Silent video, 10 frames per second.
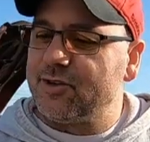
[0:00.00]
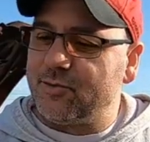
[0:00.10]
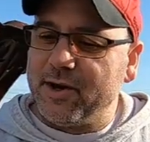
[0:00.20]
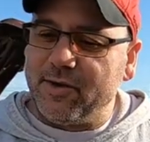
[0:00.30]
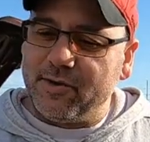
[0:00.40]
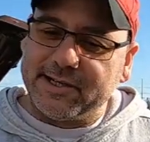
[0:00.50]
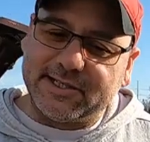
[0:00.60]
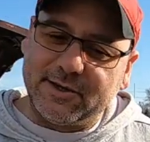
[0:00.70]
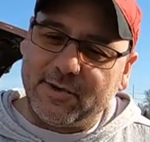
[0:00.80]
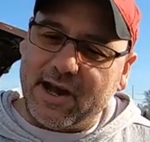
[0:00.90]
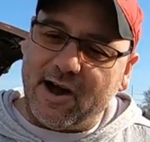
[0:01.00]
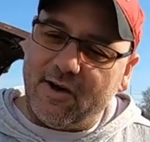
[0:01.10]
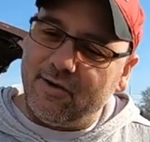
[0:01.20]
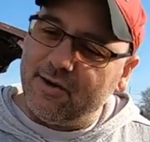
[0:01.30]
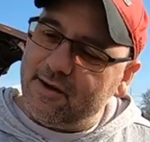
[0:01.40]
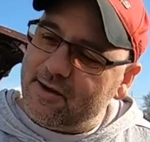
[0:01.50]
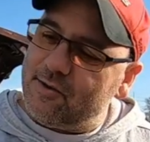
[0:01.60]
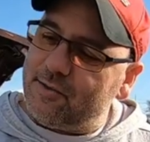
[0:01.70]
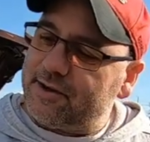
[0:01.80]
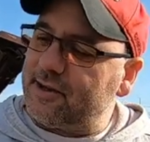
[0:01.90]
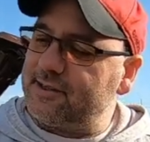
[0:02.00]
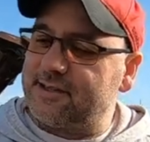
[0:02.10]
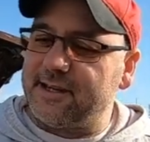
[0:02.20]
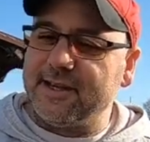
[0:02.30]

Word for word: So let's see what it does to